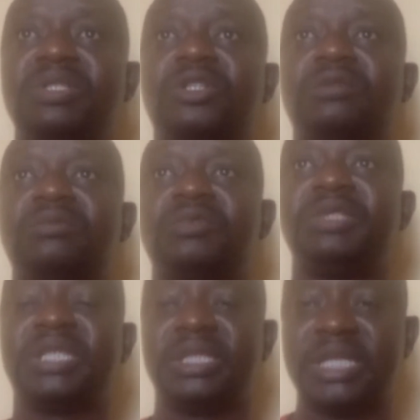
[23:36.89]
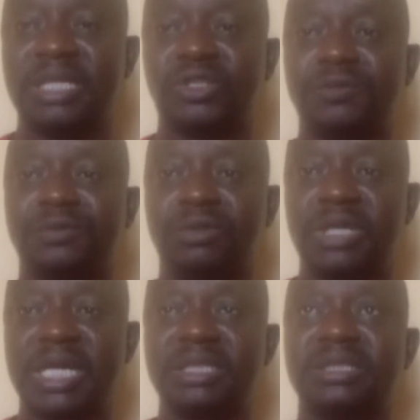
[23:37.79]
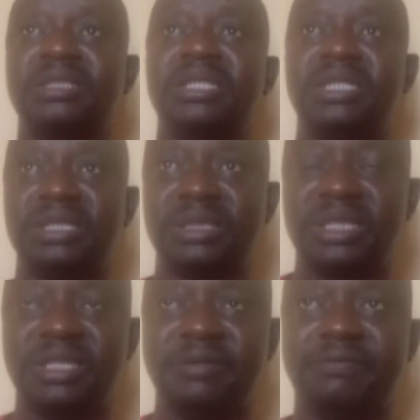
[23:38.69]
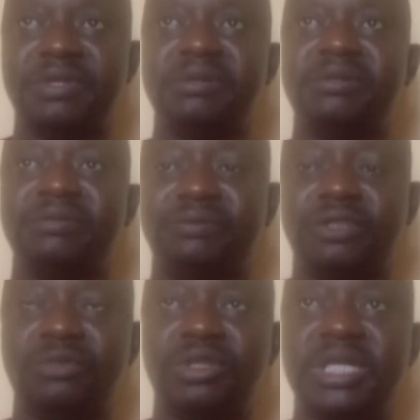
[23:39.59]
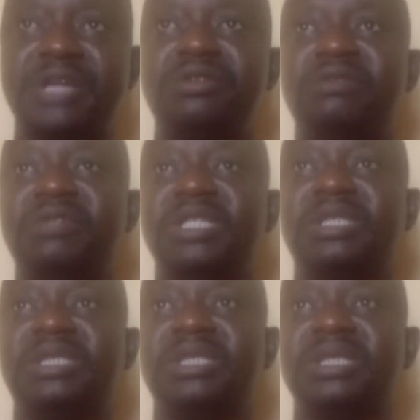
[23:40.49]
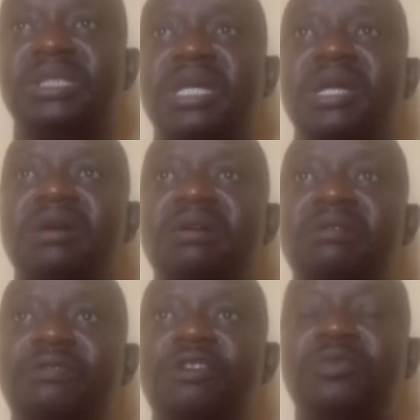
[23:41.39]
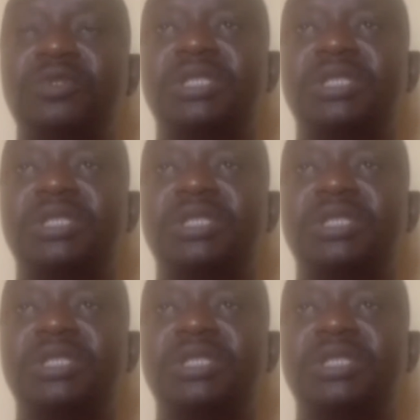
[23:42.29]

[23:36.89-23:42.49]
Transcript: some researchers, some scholars in the field from other universities. Foremost